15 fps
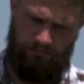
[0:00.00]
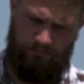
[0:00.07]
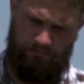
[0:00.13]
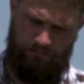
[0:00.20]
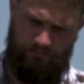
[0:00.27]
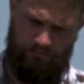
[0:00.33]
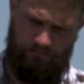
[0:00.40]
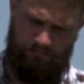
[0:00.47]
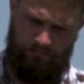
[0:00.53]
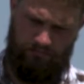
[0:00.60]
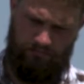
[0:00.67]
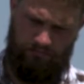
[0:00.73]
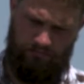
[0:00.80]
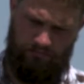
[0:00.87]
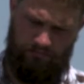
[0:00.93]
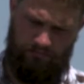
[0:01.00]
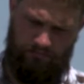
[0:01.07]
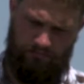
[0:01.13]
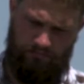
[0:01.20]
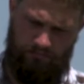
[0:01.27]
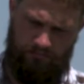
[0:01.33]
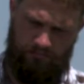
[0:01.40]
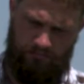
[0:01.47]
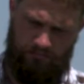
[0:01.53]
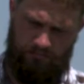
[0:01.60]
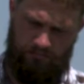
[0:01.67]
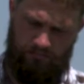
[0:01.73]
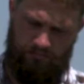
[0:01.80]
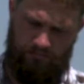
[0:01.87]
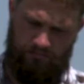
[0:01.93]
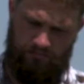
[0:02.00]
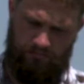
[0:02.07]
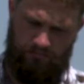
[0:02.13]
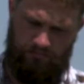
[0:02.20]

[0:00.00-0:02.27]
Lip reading: The person shown says nothing.